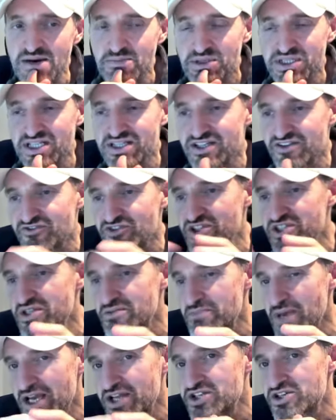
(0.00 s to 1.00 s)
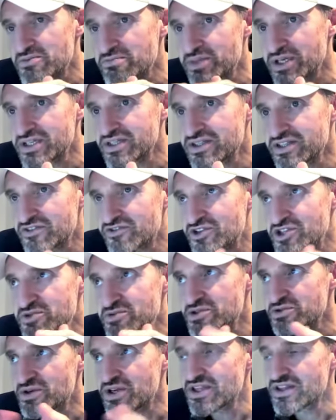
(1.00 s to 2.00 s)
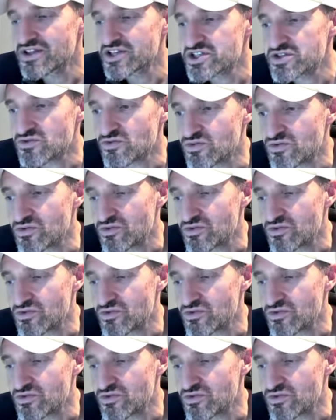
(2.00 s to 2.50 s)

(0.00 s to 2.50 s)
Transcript: But the different, the major big difference between this